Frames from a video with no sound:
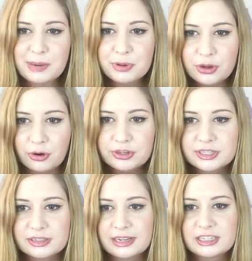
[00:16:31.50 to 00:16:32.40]
ghost
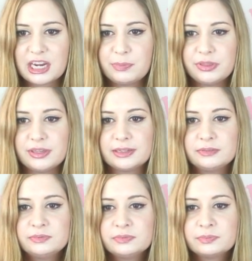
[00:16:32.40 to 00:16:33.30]
and that type of thing.
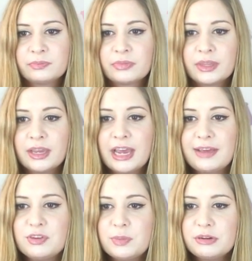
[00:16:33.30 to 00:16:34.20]
Have
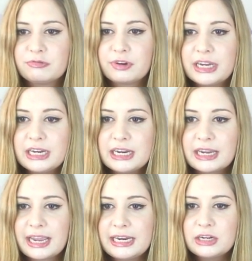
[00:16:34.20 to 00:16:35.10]
you been reading
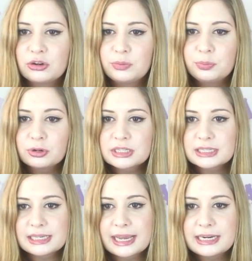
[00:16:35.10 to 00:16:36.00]
any good books
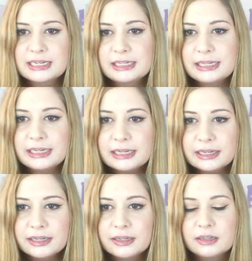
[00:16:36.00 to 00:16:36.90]

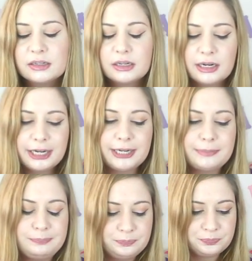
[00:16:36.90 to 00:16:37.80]
lately?
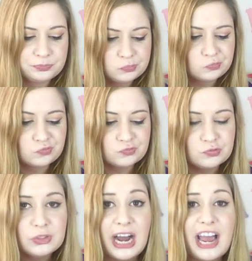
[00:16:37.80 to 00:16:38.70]

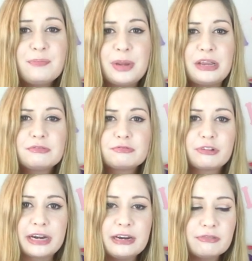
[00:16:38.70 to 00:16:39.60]
I've been
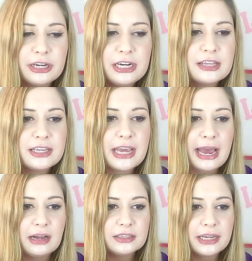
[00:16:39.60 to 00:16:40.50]
rereading the
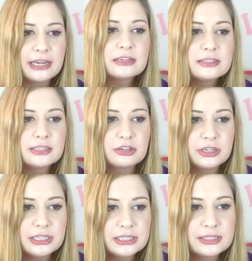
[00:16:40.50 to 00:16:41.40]
Outlander
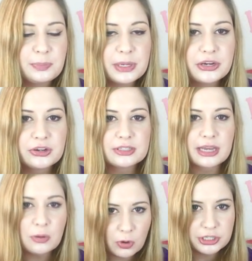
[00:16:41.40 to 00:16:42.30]
series because I
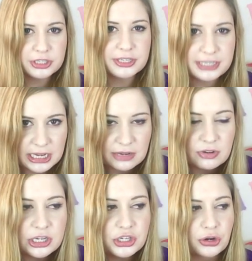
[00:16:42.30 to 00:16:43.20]
watched the TV
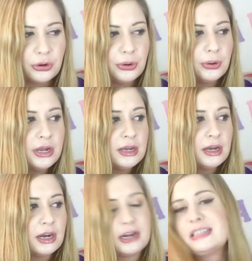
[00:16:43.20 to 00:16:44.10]
show
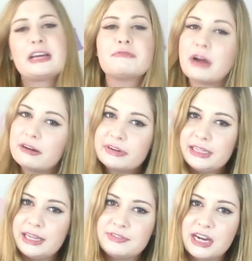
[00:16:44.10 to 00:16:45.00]
because I really
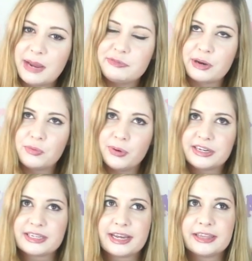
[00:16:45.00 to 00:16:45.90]
love time travel ones
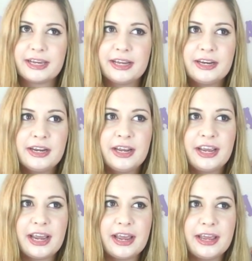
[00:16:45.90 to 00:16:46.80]
like that.
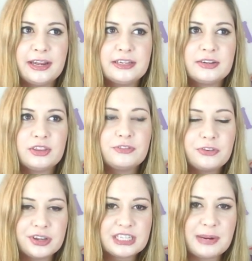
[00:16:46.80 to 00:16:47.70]
And the
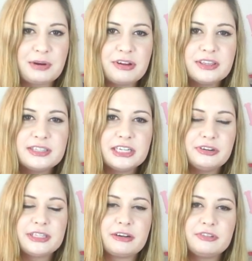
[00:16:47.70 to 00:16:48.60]
first time I read the
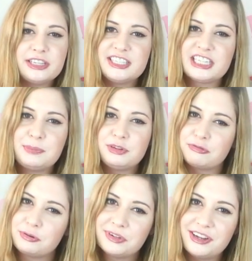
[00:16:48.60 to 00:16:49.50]
series, I really skipped
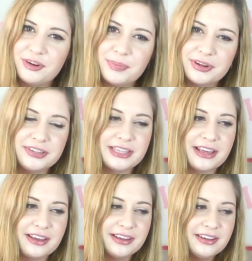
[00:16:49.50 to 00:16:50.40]
through a lot because
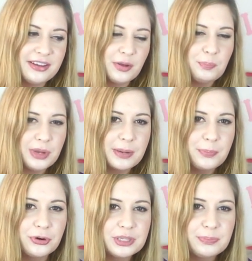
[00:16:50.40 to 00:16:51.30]
they're big
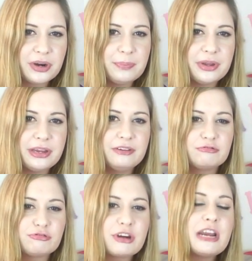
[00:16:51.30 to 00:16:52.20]
books, but I've been
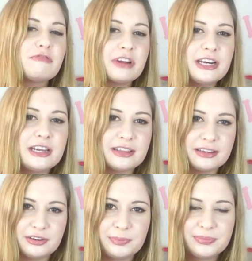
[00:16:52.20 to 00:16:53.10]
rereading
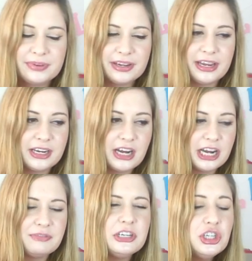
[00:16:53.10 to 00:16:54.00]
them and kind of
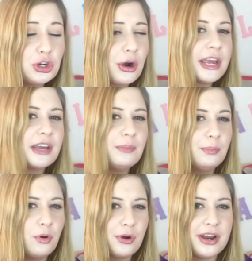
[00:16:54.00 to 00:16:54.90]
enjoying it
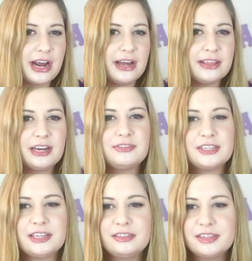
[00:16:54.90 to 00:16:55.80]
more now that I've
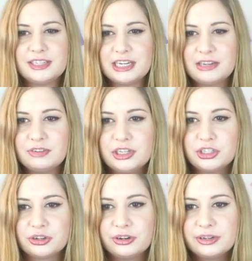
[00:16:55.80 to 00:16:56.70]
seen the TV
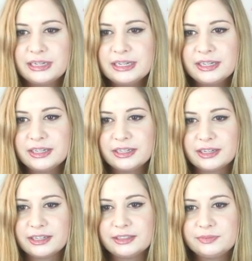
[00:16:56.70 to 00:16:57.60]
show. Yeah.